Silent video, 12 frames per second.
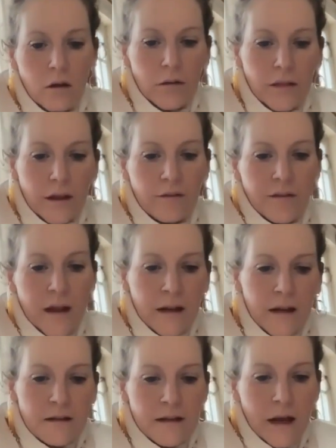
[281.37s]
the
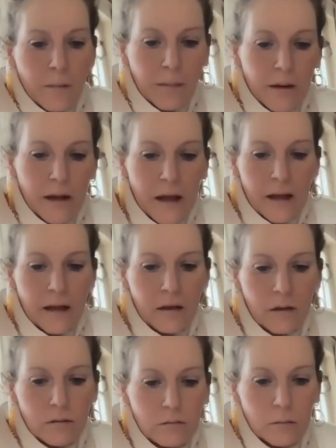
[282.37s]
event is happening